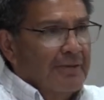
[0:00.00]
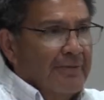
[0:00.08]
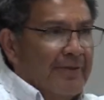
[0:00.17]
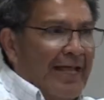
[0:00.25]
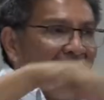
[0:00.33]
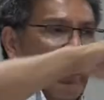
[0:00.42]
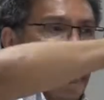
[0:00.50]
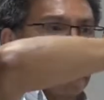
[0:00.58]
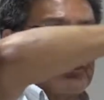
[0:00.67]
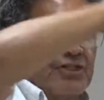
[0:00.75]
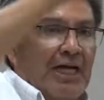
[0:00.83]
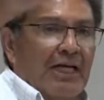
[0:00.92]
that
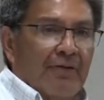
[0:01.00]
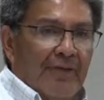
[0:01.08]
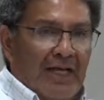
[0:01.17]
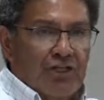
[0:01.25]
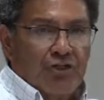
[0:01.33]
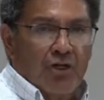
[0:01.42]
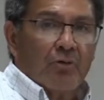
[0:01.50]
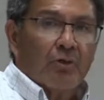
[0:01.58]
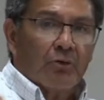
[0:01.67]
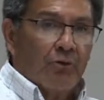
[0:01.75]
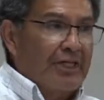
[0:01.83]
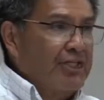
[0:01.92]
outside of that star
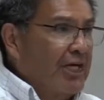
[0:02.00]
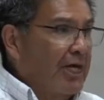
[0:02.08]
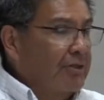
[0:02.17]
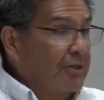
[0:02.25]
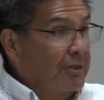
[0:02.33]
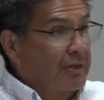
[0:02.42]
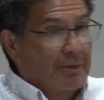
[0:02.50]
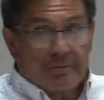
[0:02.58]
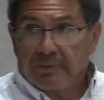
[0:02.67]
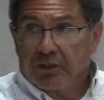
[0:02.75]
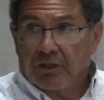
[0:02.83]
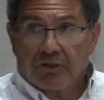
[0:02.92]
would reach out to the,
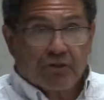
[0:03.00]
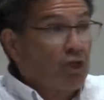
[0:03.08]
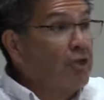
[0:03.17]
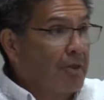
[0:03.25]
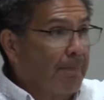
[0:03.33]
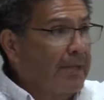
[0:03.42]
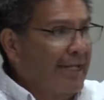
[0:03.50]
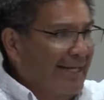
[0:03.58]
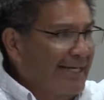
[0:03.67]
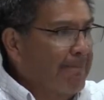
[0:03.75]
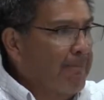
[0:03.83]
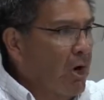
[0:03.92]
to, to the
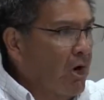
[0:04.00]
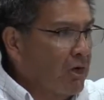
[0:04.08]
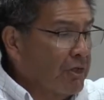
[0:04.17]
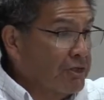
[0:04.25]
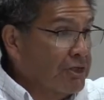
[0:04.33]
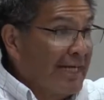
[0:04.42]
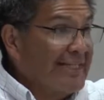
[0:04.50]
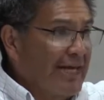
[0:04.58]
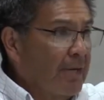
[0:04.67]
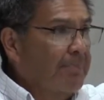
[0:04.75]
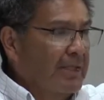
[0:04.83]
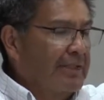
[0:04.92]
planet Mars. That's
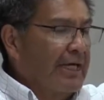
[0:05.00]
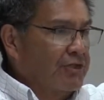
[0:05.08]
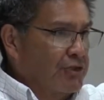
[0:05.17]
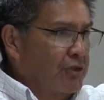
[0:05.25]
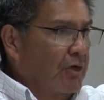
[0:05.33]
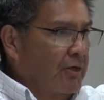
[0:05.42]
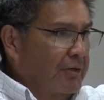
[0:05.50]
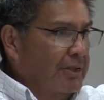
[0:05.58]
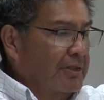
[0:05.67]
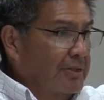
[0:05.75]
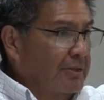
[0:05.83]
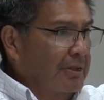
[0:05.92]
how big that star
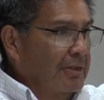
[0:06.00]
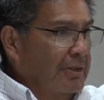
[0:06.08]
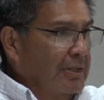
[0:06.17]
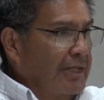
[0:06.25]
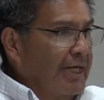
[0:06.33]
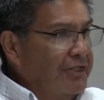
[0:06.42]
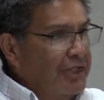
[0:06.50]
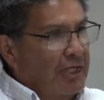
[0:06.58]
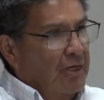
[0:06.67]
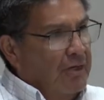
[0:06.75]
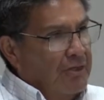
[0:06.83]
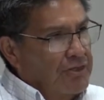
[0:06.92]
is. And yet
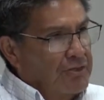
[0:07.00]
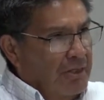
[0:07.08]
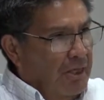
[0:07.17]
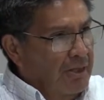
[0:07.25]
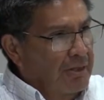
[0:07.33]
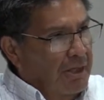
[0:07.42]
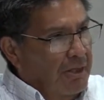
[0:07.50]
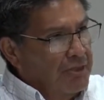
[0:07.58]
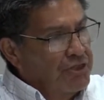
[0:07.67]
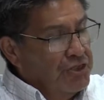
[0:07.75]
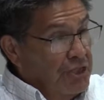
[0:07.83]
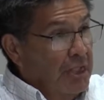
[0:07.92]
our, our, our
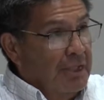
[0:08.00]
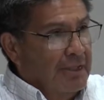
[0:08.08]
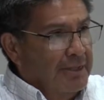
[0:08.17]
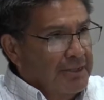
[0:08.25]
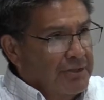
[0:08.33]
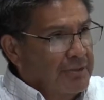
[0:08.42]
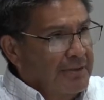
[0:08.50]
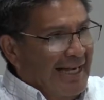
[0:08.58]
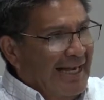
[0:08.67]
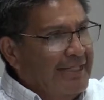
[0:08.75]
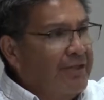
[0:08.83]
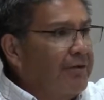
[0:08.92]
sun is
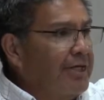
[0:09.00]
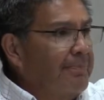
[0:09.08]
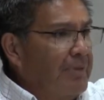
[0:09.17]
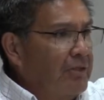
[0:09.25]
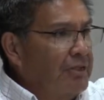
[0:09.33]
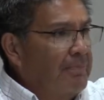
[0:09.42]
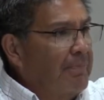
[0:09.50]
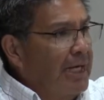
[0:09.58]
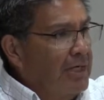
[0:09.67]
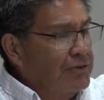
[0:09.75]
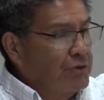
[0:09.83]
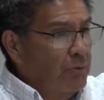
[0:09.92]
93 million
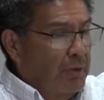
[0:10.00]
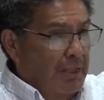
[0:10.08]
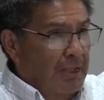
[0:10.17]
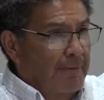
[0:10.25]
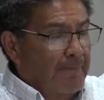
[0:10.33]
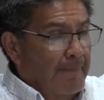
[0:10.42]
miles away.